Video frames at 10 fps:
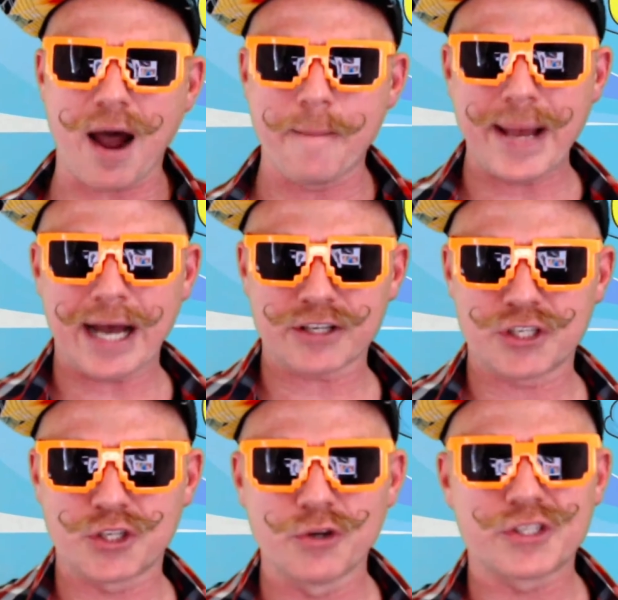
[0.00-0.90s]
about to
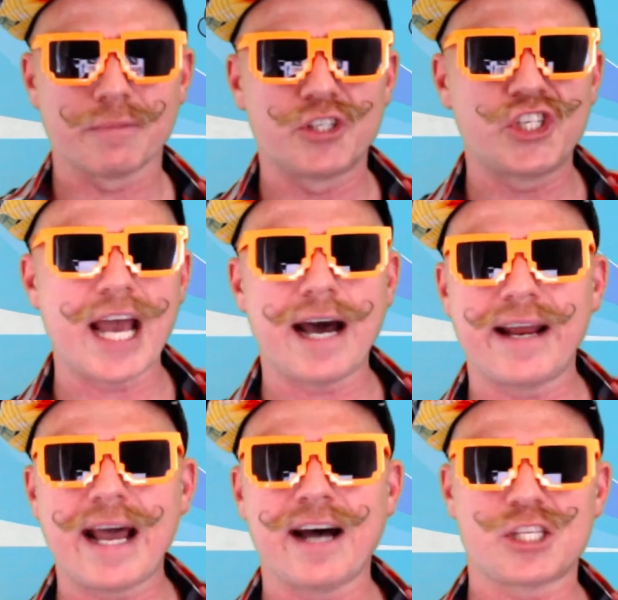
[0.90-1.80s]
do some shout
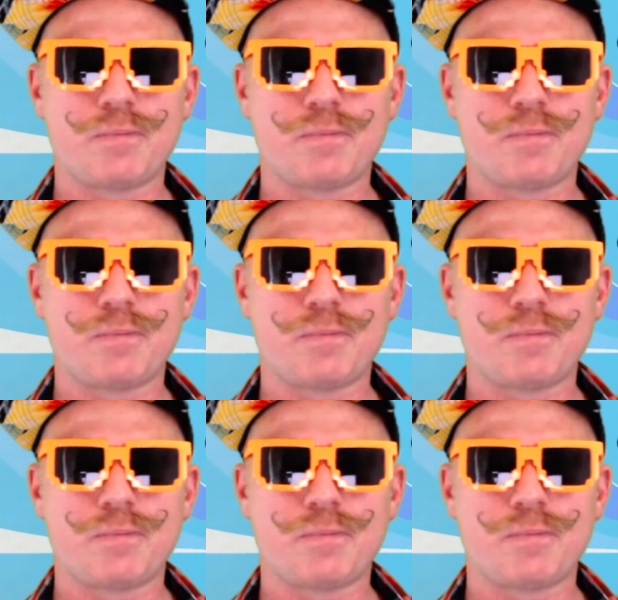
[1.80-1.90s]
outs,